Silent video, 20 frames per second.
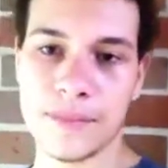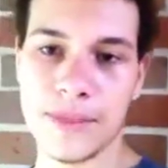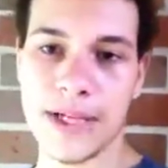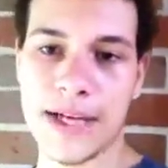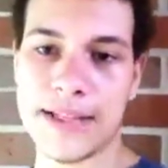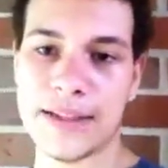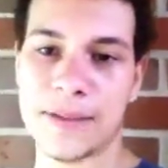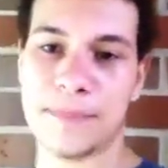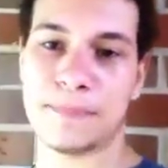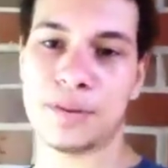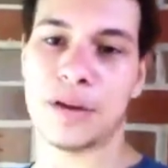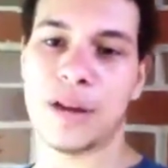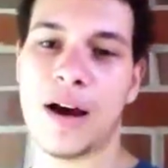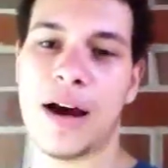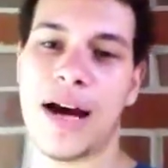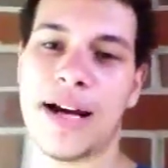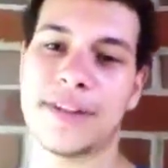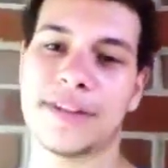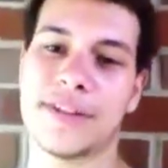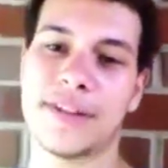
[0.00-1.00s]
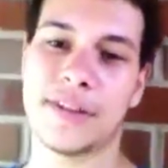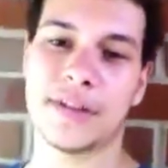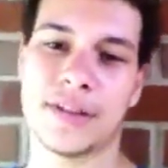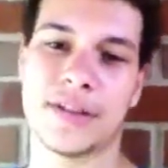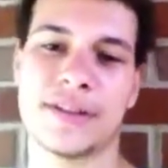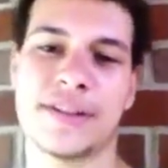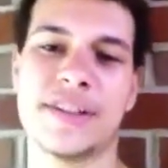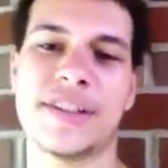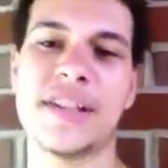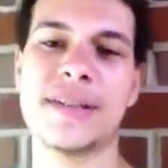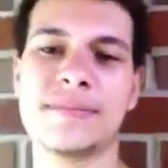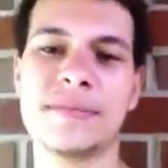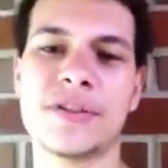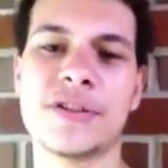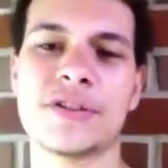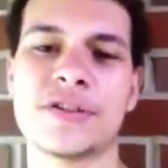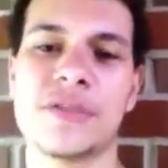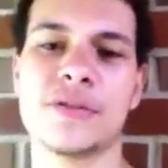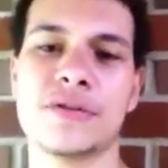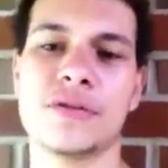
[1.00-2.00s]
And the plot
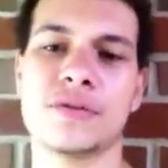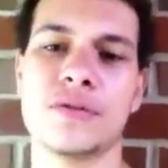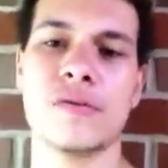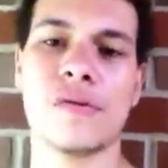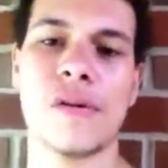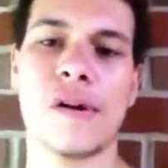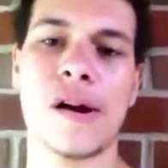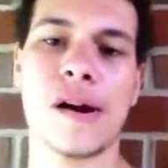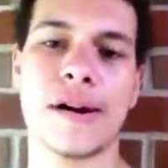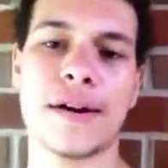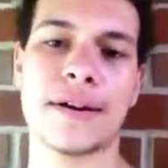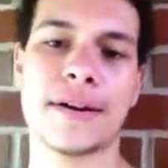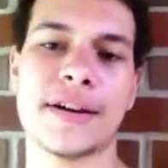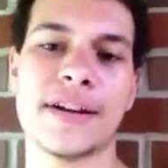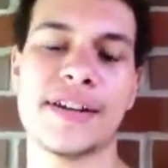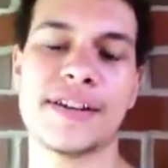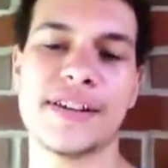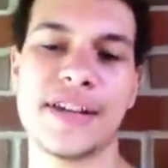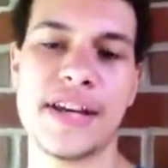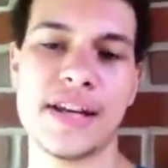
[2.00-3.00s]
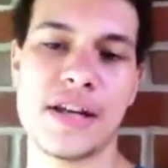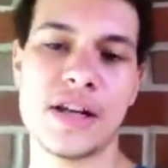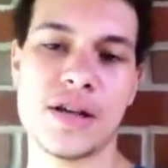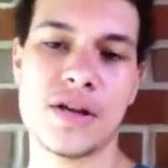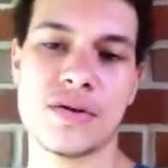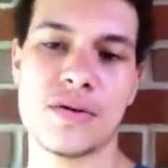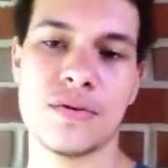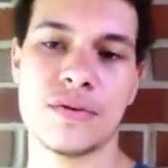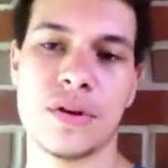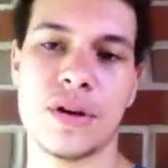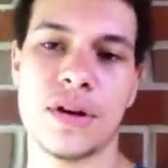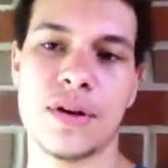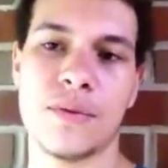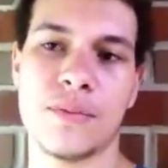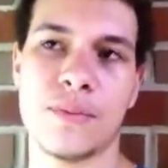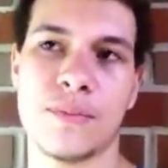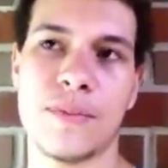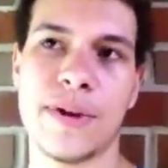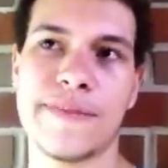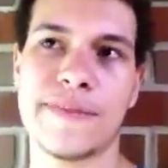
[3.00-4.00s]
seems to continue
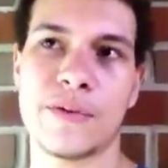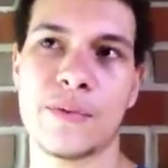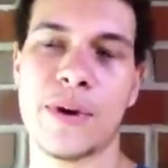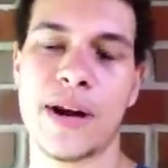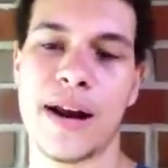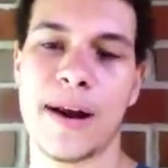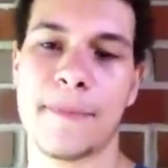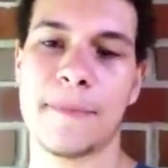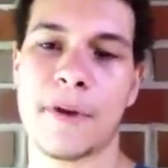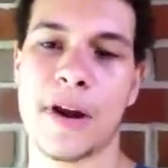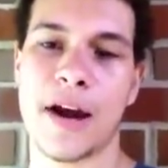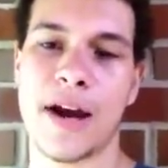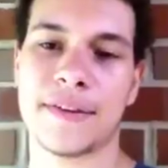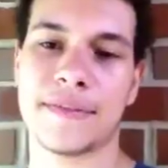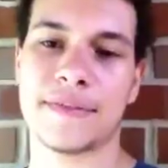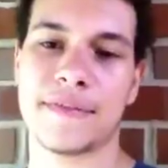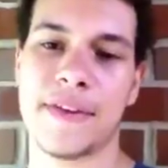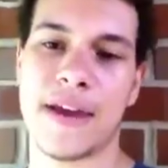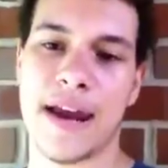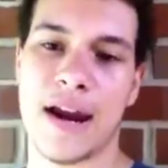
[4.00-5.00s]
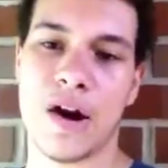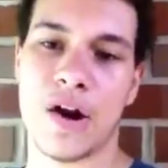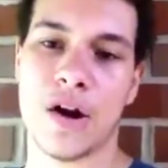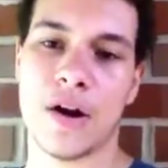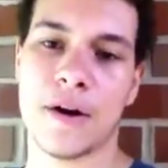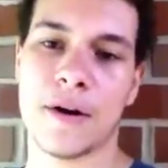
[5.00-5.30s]
even when I'm not there.